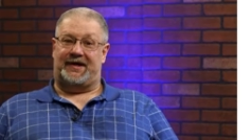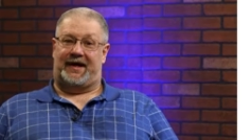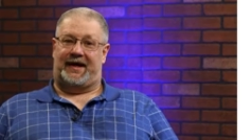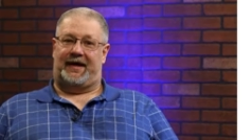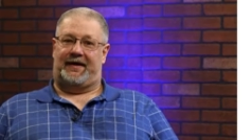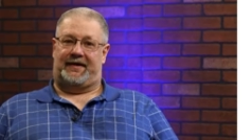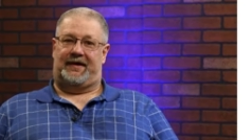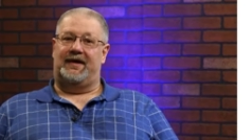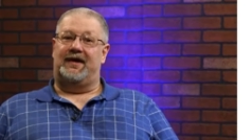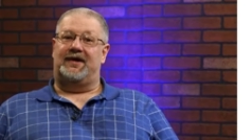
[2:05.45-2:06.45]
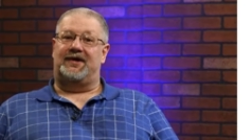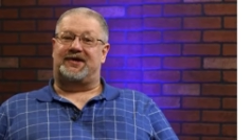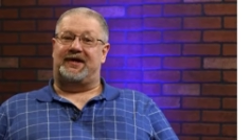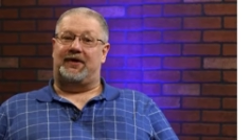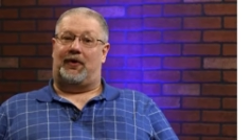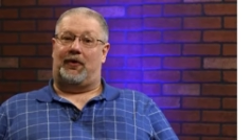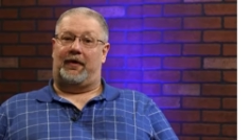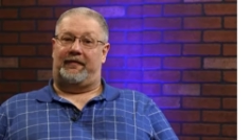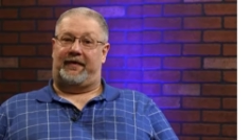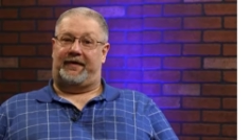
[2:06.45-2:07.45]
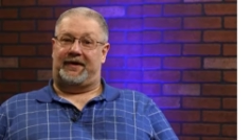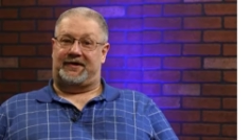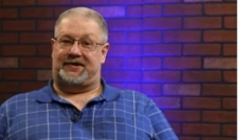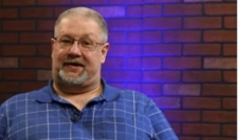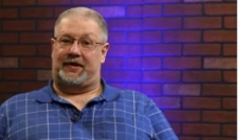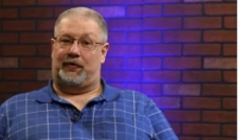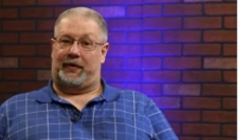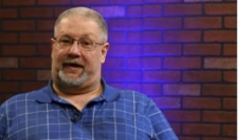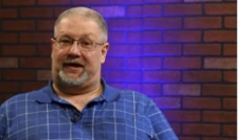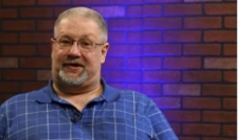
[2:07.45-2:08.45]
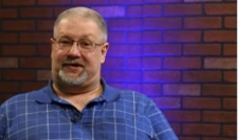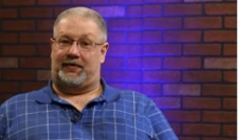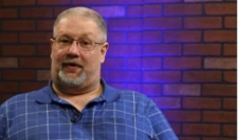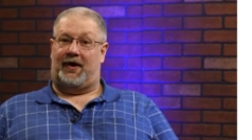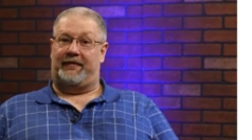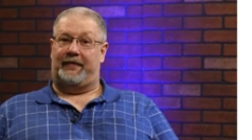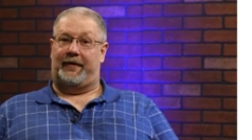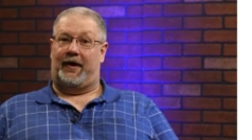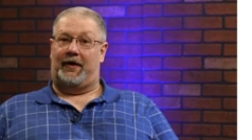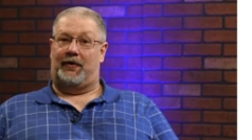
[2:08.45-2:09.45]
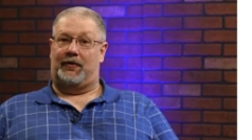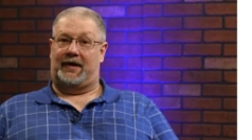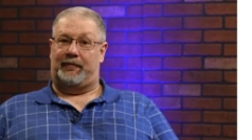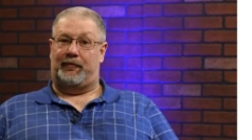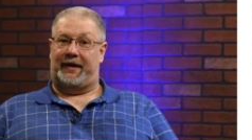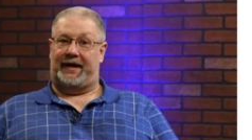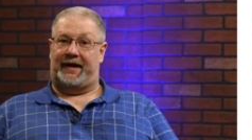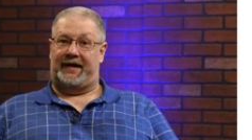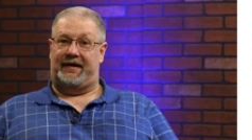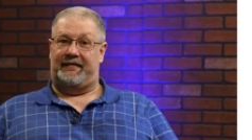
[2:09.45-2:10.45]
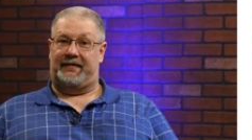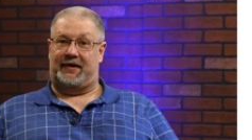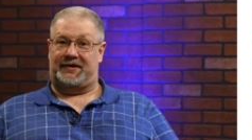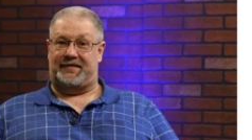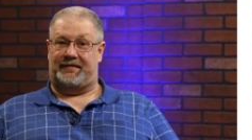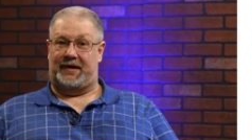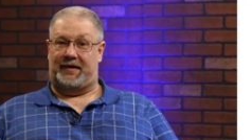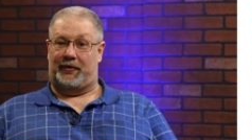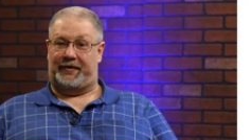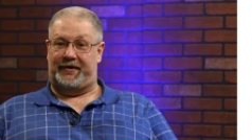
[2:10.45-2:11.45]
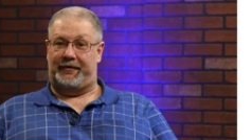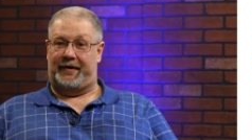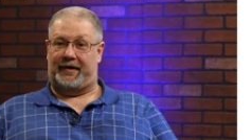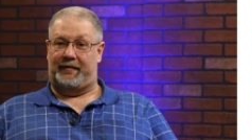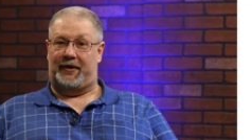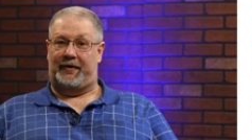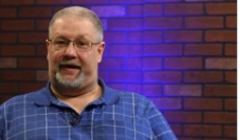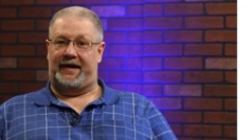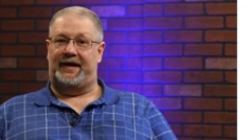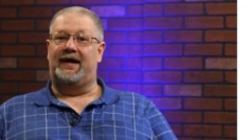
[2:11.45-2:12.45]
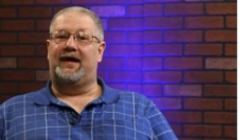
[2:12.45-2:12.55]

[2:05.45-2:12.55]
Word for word: and see all of the things that York has to offer, not only bringing an influx of people to the community